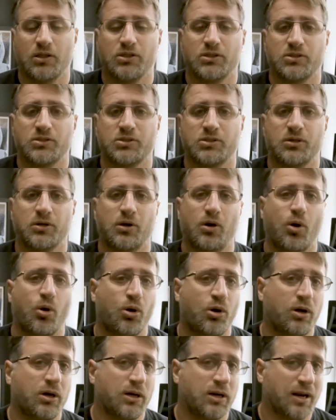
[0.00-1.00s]
So,
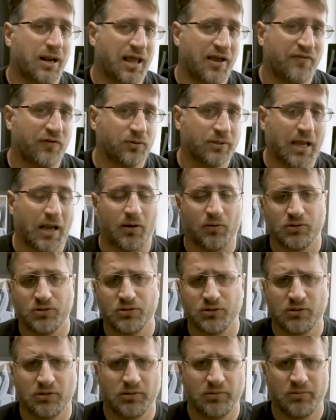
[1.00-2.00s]
or level down.
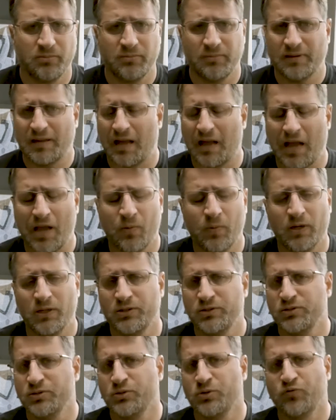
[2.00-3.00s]
So I
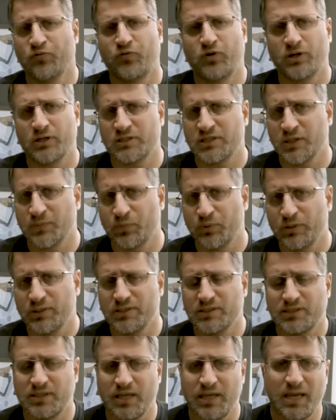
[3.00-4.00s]
want to, for example,
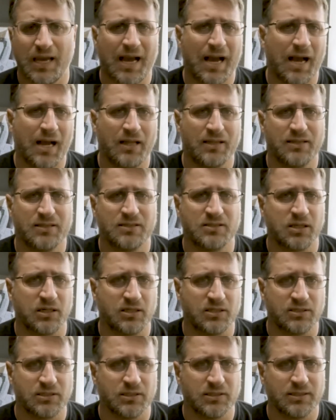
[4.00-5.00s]
stay at
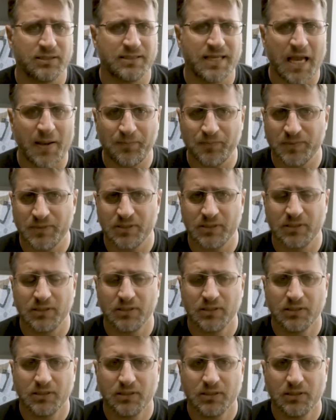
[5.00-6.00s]
certain depth.
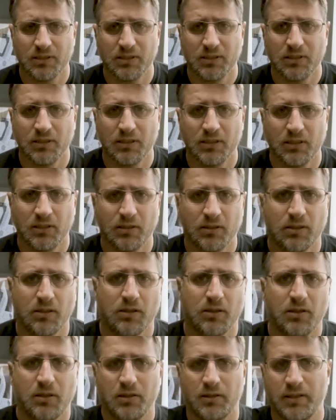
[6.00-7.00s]

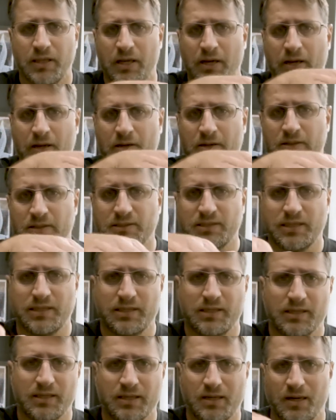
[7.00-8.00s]
Then I can
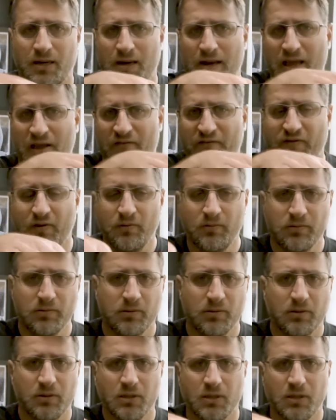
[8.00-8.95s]
say level,